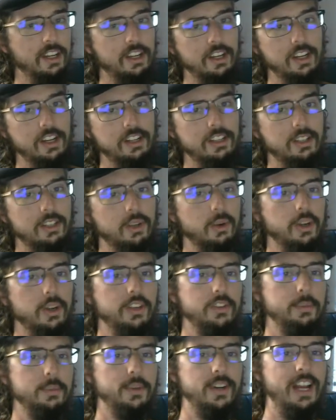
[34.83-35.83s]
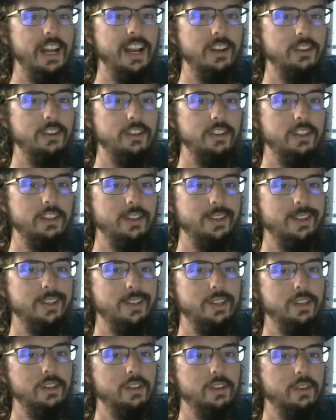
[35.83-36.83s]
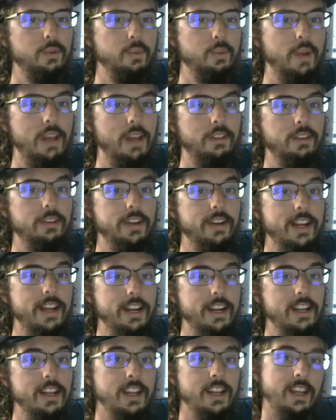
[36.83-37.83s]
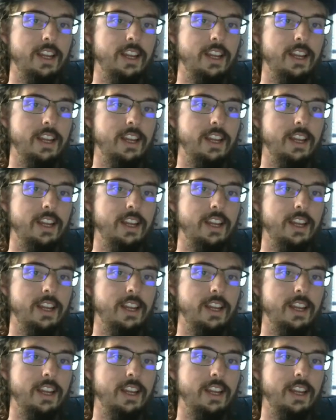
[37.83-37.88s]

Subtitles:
good stories from around 12th grade,